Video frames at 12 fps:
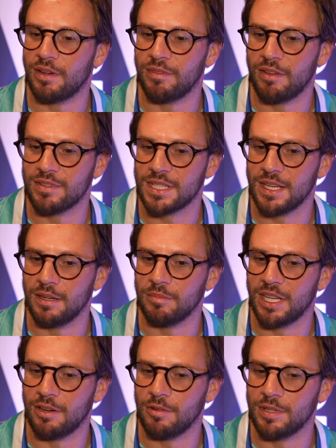I've never seen them
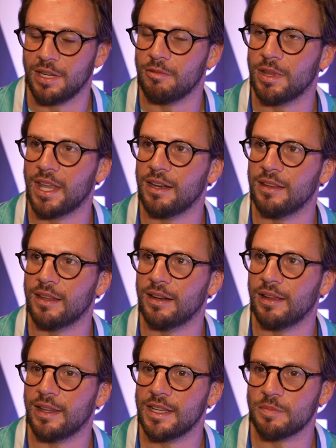deal with anything
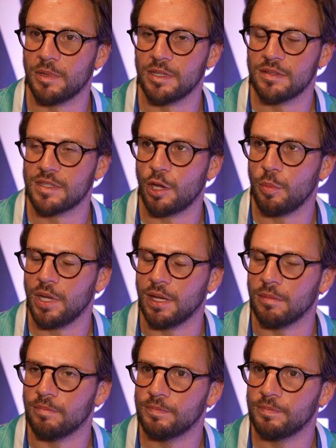like this, but so be it.